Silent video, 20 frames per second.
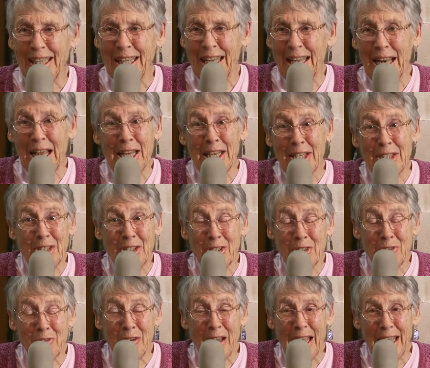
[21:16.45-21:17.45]
And I didn't
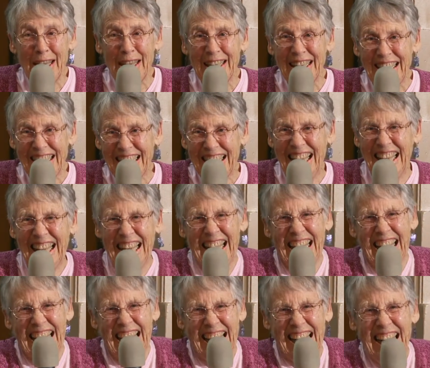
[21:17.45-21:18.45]
just write it
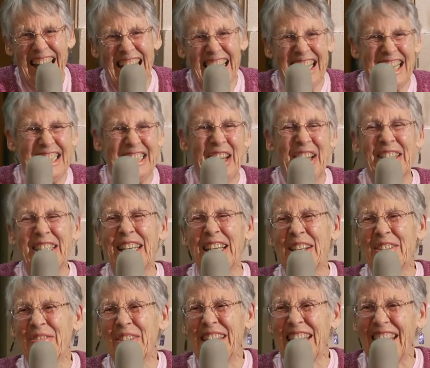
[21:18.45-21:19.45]
because I was
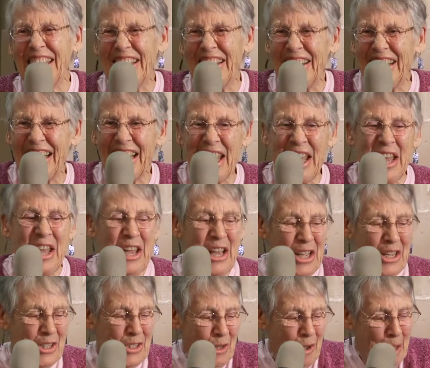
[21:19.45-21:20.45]
coming here.
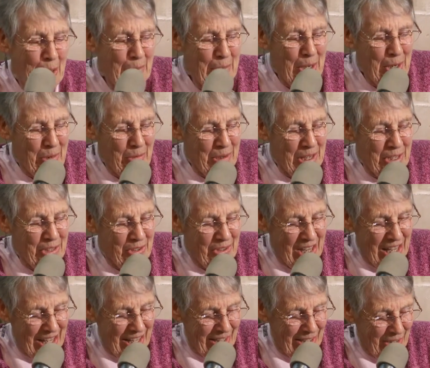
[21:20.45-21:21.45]
So I'm going to read you
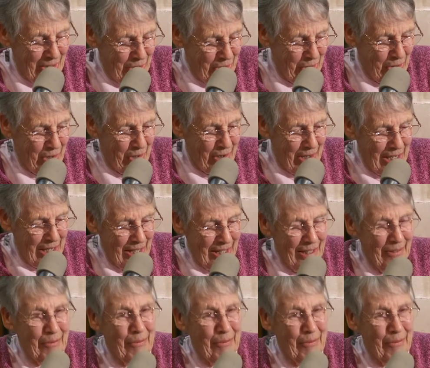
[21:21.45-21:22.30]
that little story.